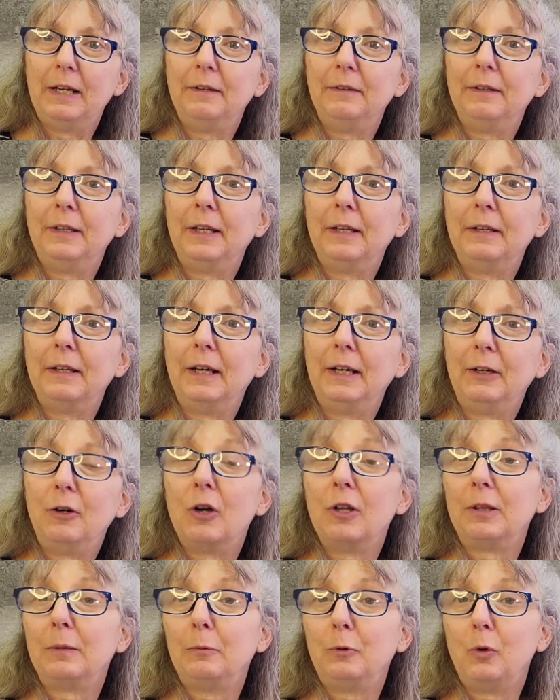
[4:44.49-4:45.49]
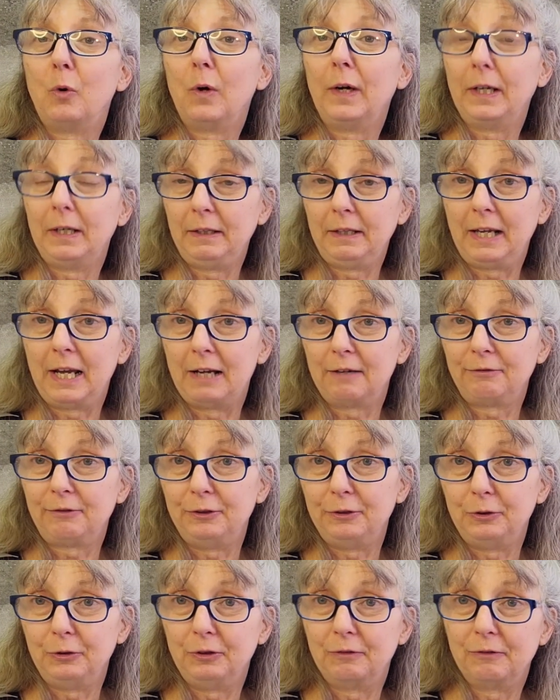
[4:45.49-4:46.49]
and then I got them going in the
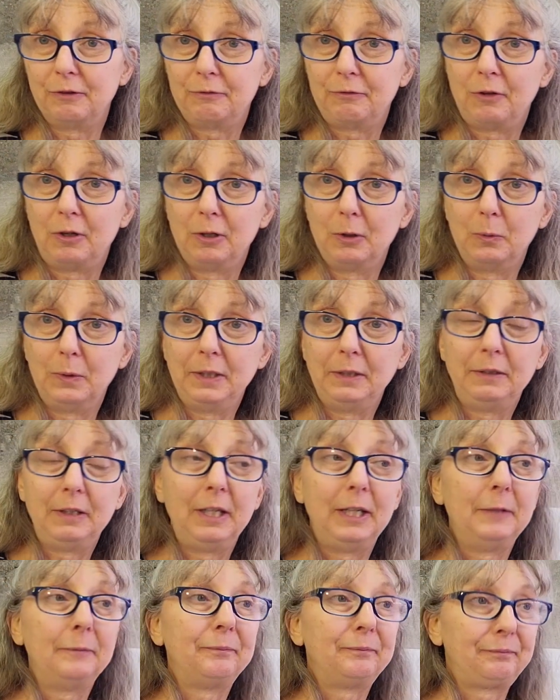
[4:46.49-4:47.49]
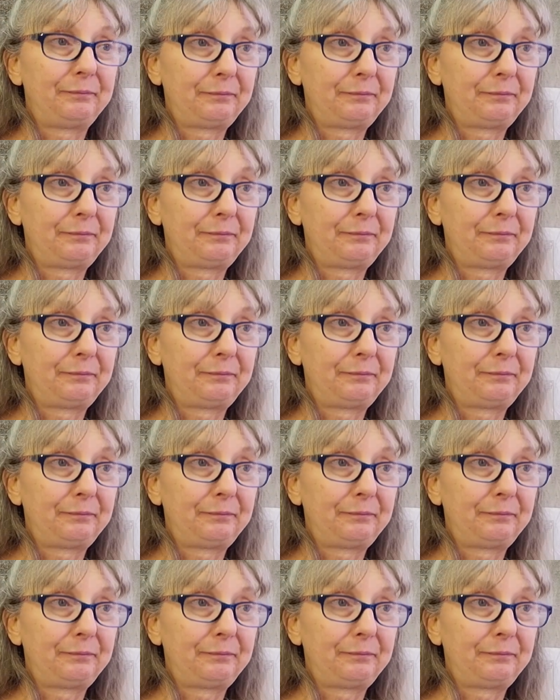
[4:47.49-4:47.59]
afternoon of the following day.